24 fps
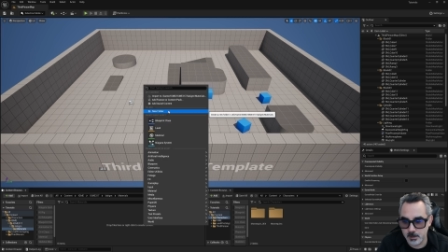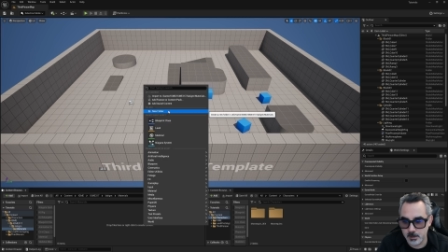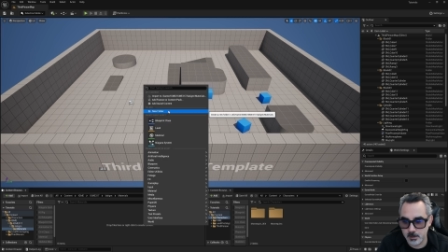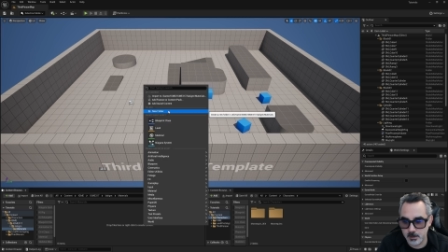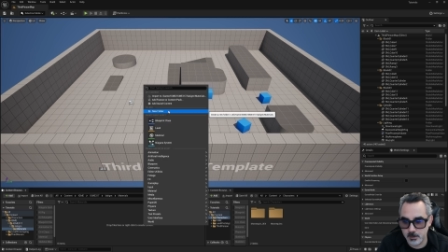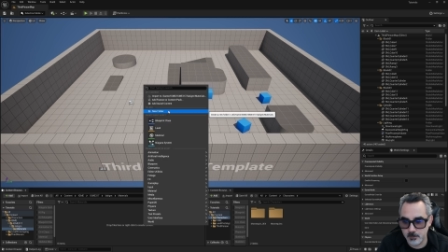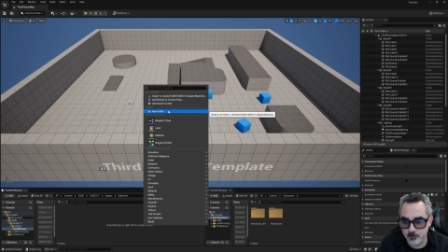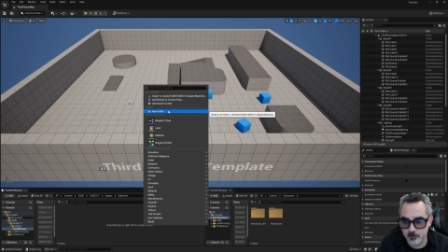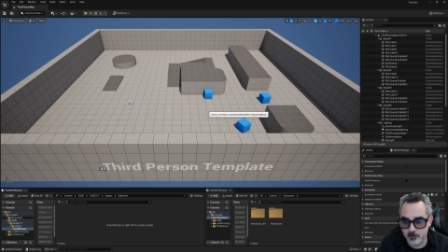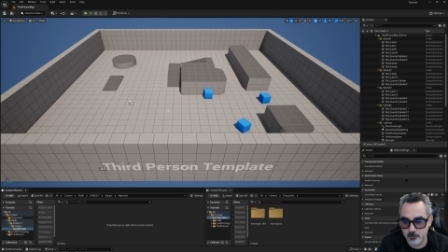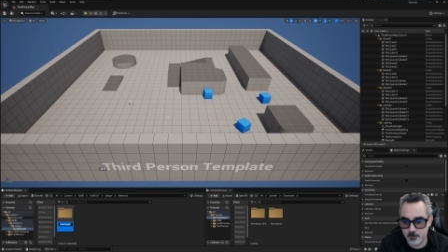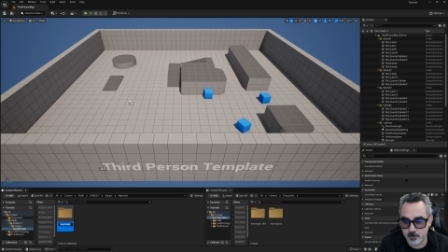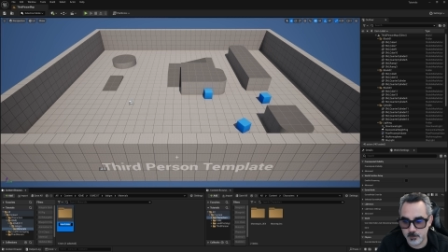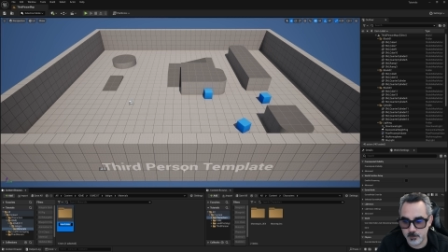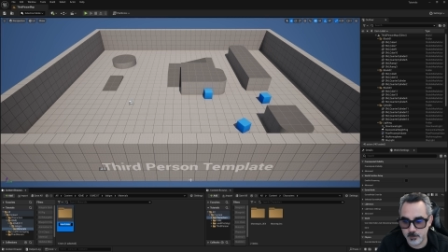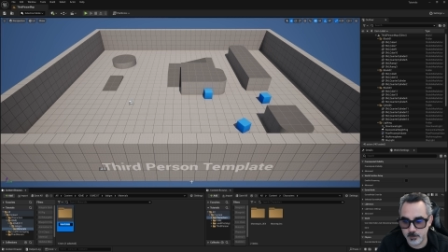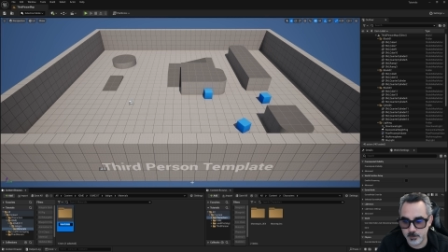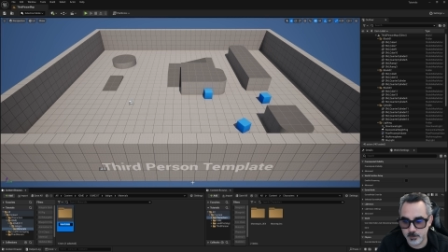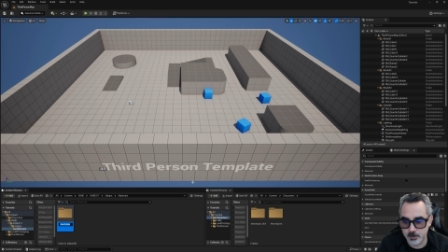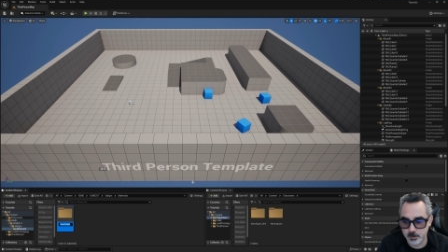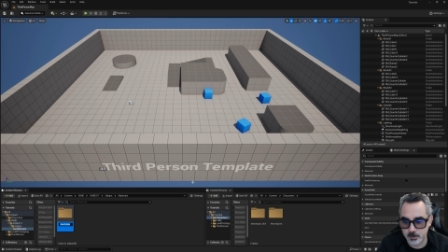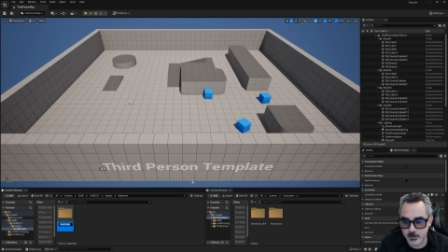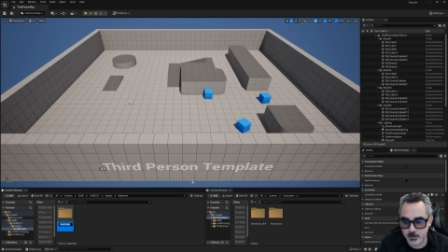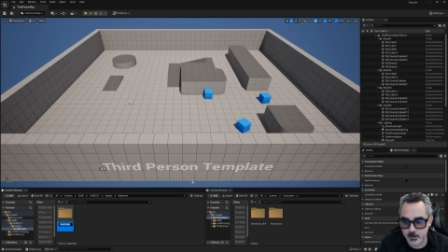new
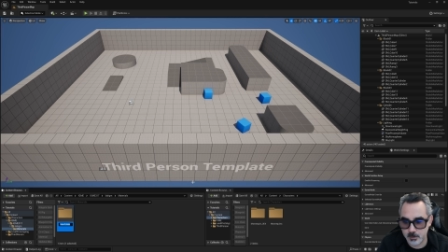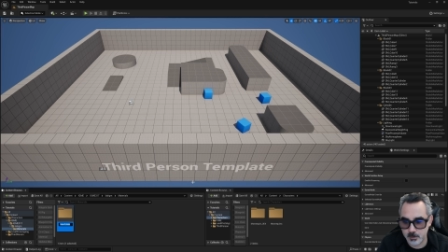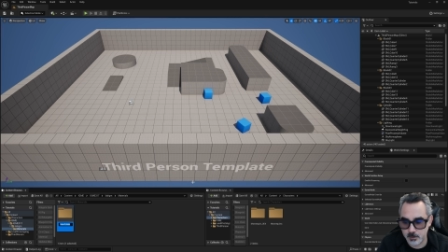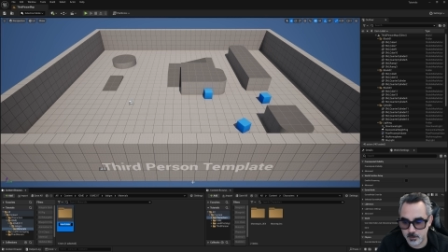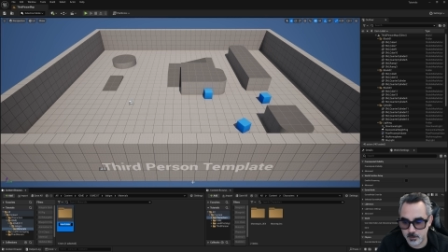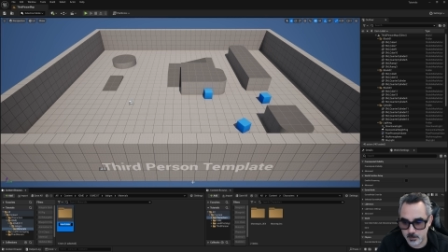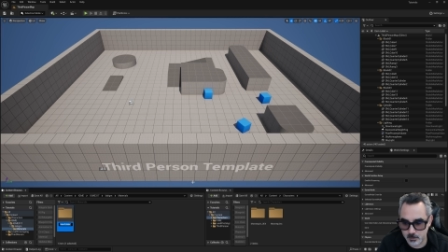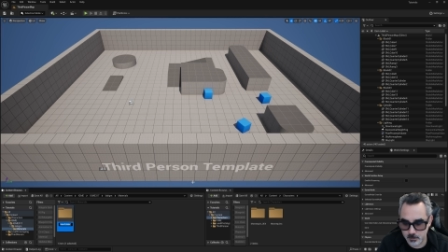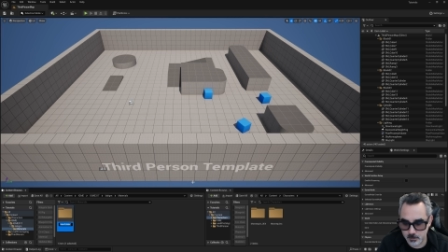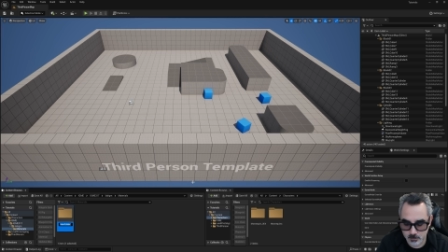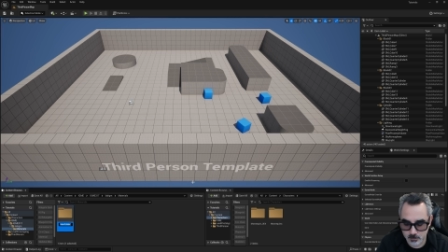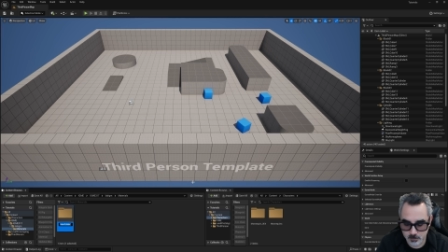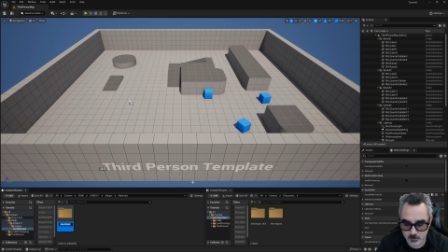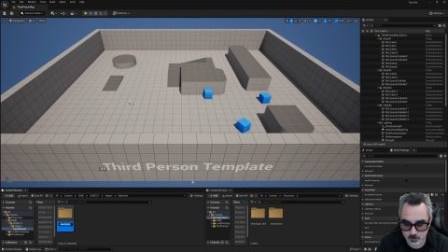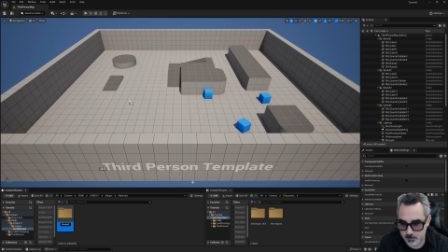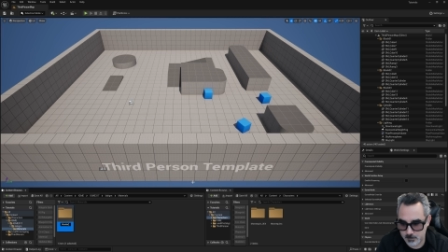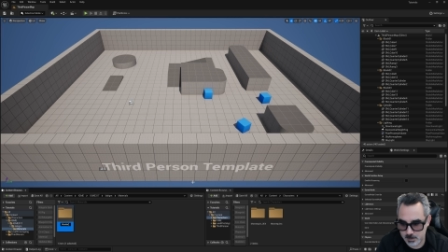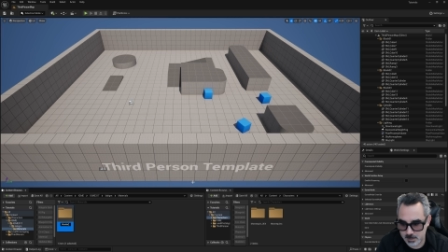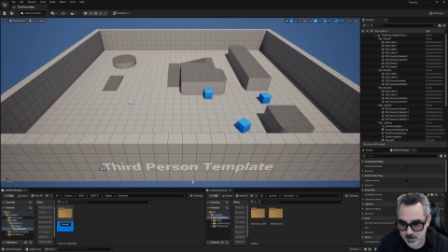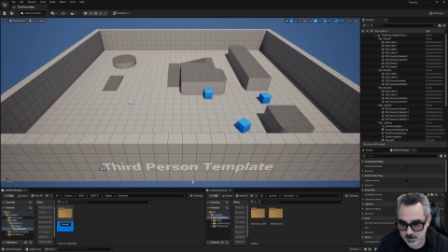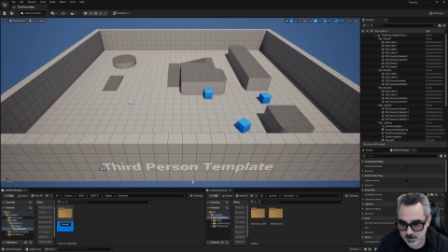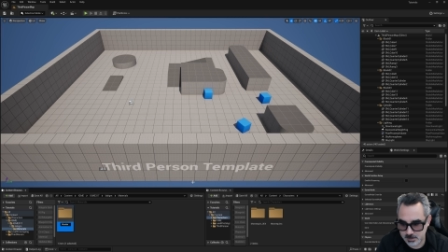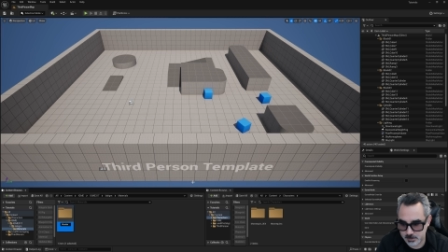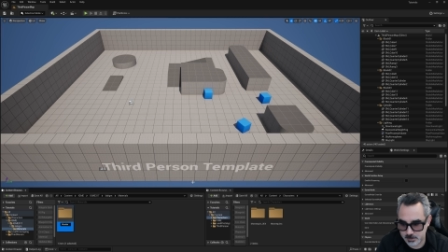folder called
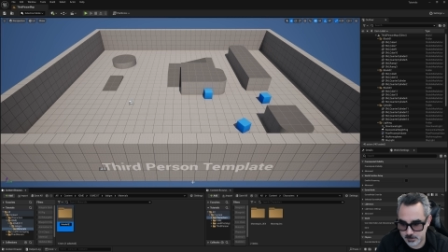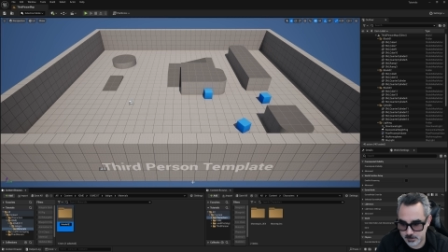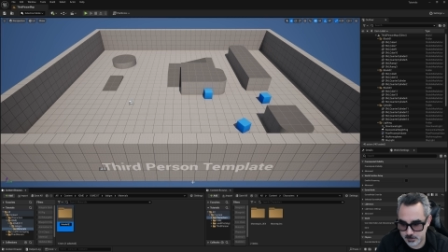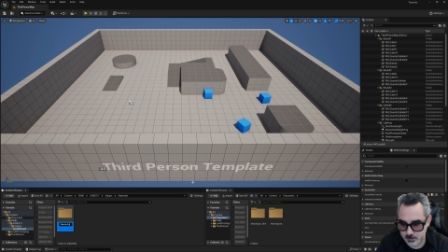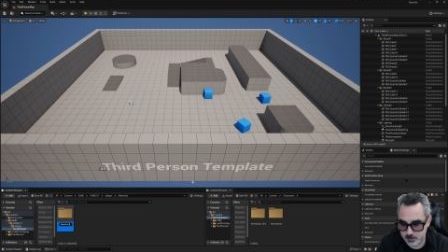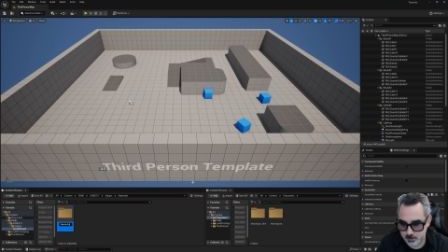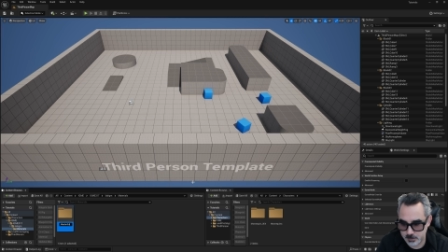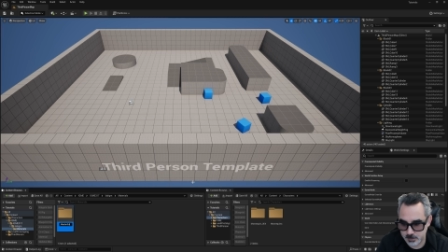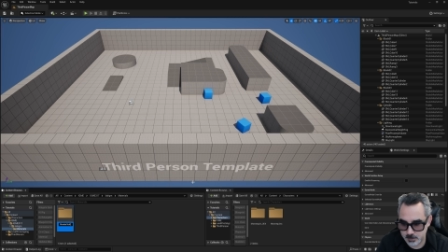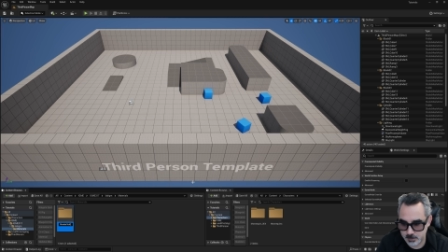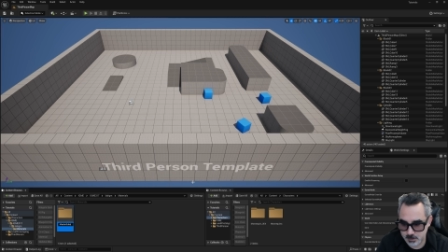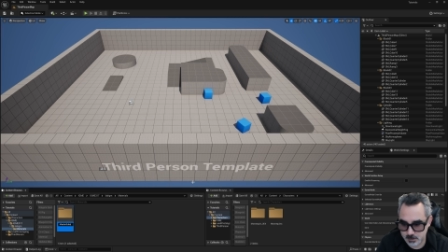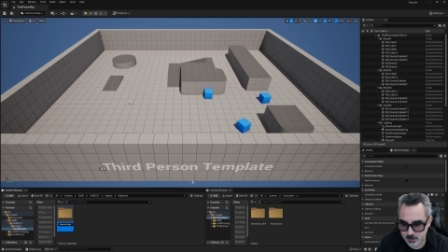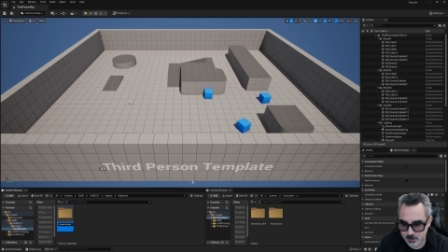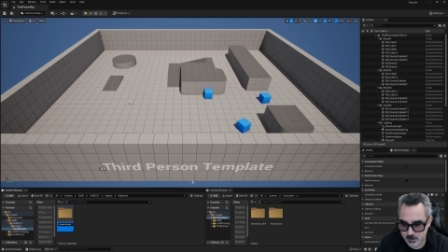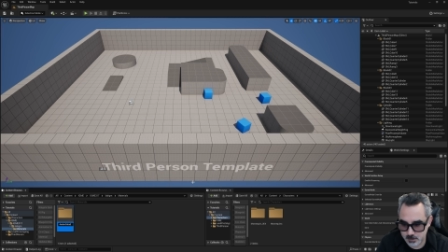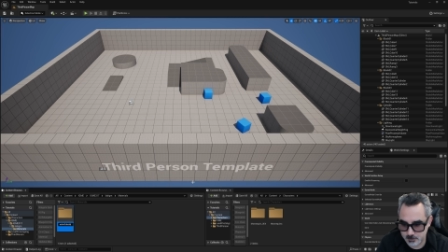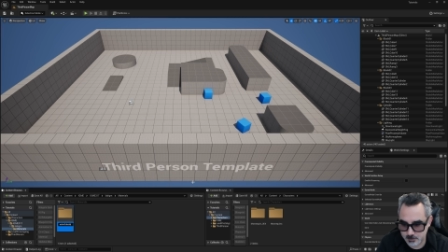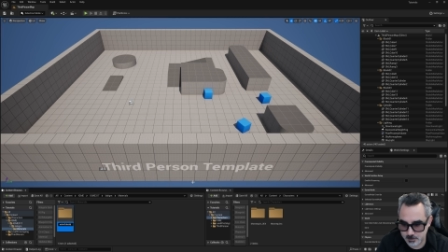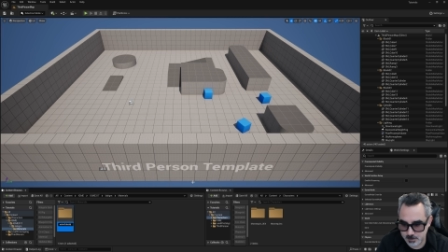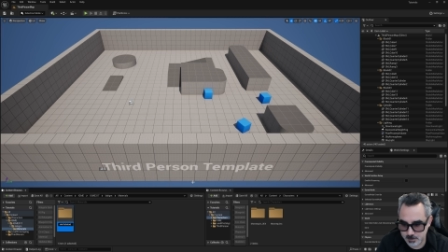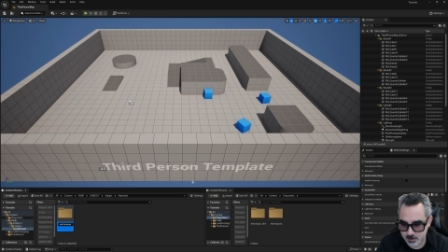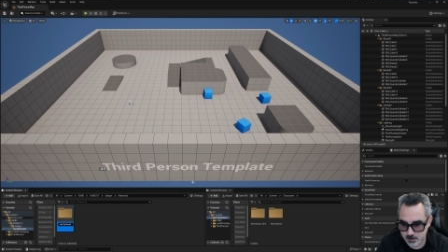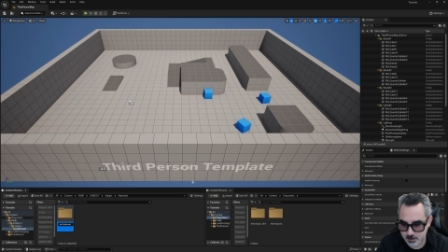master
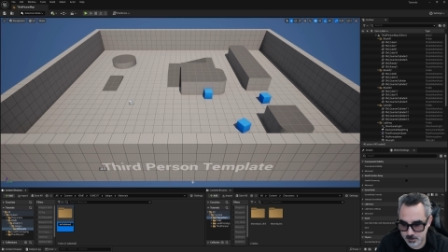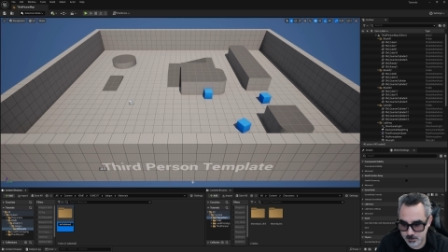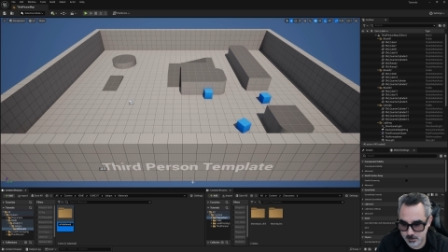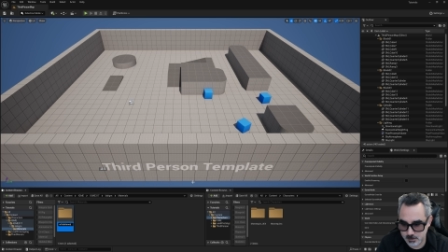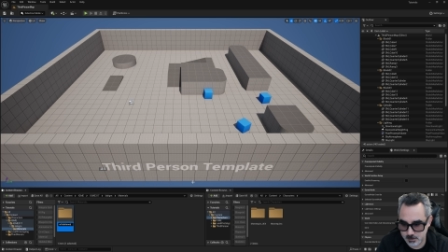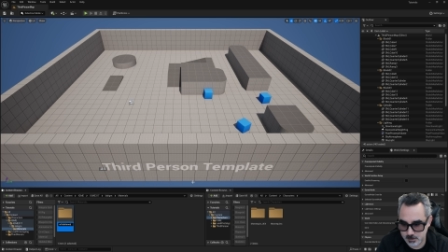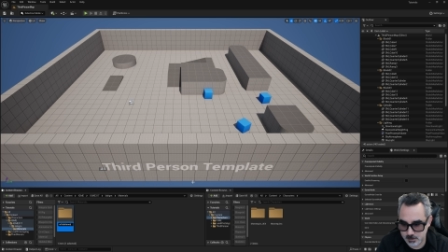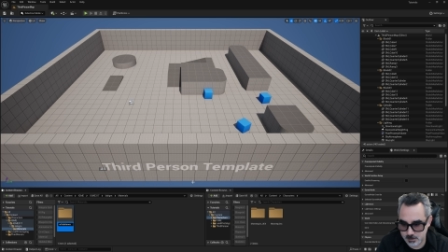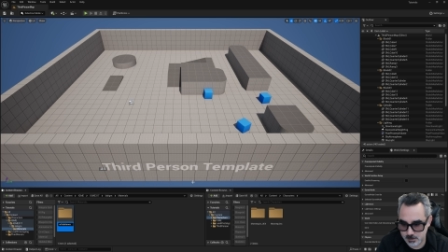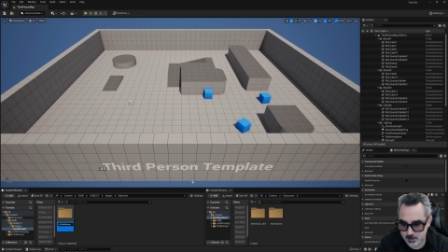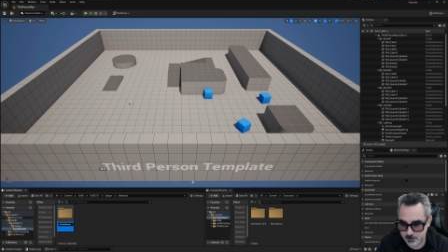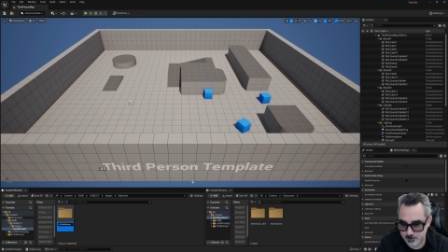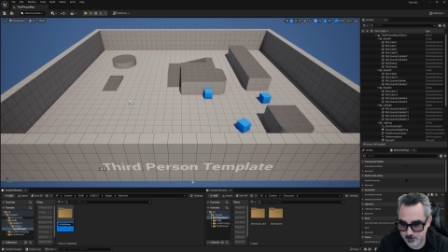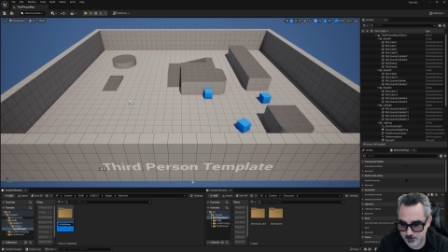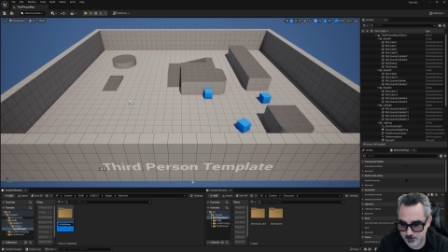substance.